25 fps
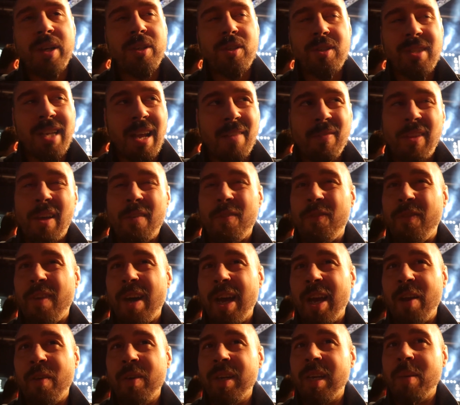He doesn't have that
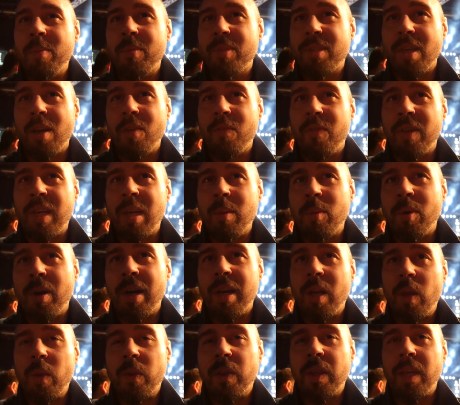fire in himself anymore,
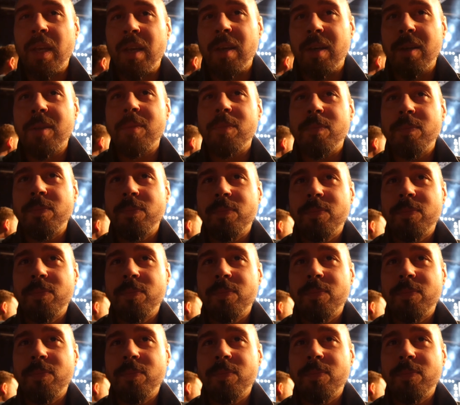I don't think.